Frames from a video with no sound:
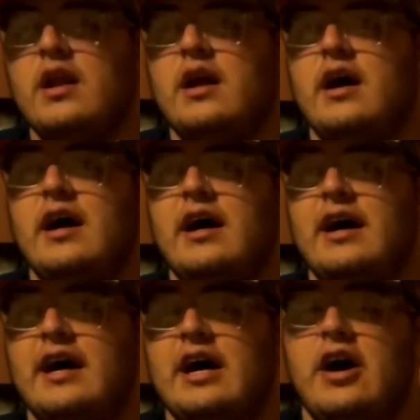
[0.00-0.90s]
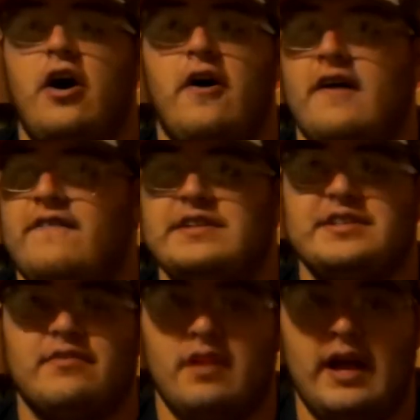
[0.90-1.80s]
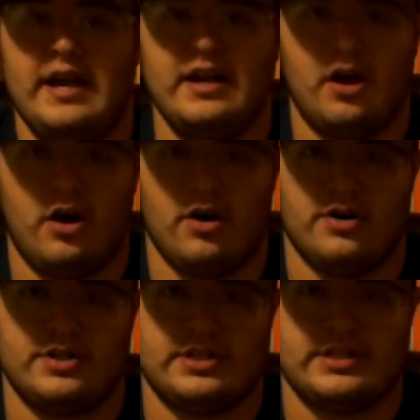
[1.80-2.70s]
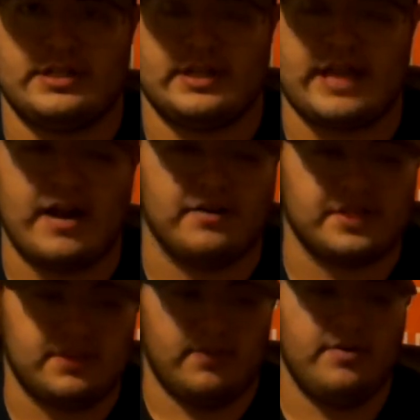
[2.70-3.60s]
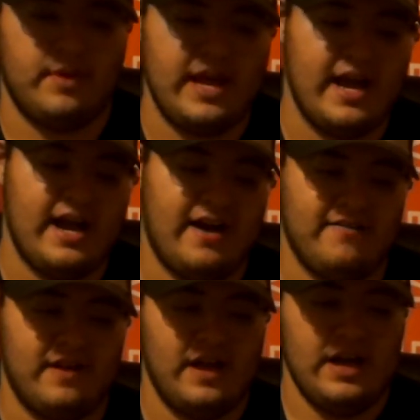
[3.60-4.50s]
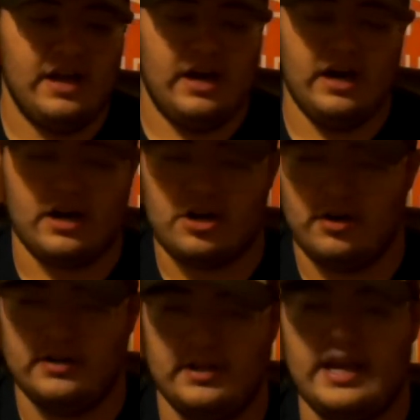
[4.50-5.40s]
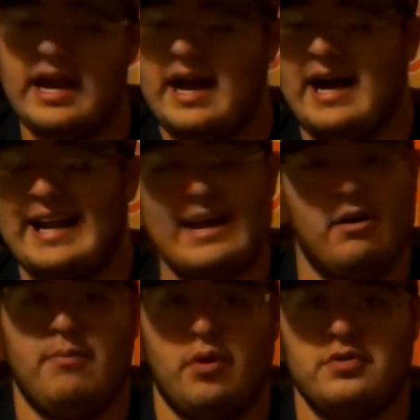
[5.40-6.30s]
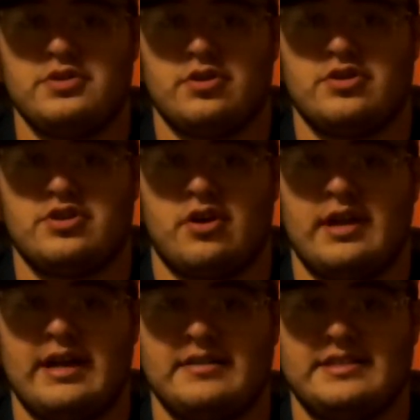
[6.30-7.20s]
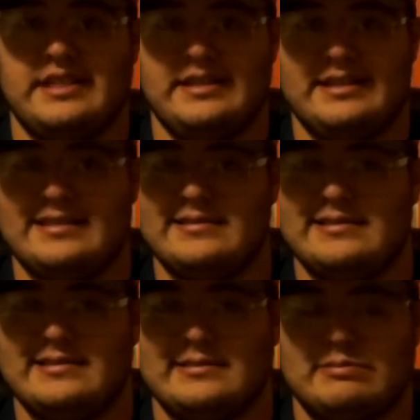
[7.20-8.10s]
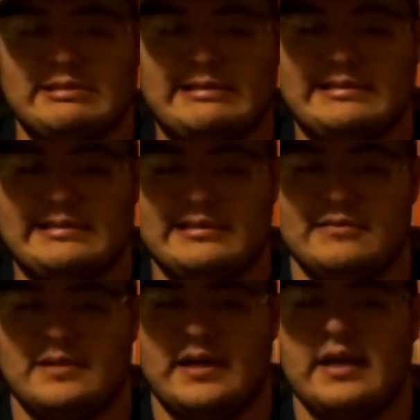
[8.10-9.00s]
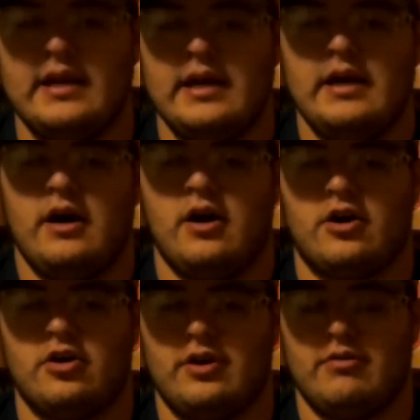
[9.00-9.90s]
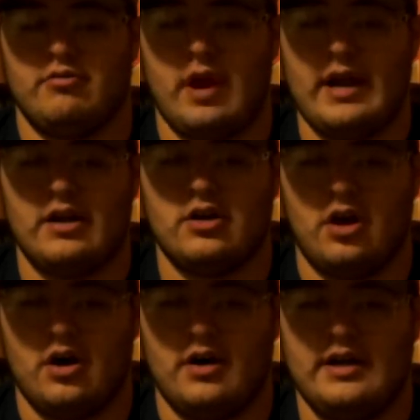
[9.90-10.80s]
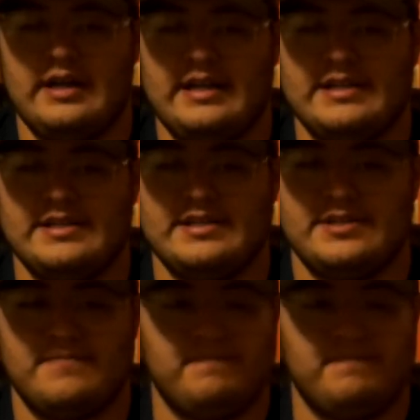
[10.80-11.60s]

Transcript: Our offensive line, our tackles at the moment, we have currently Garrett Bowles is our starting LT. That is surprising nobody. Our current right guard is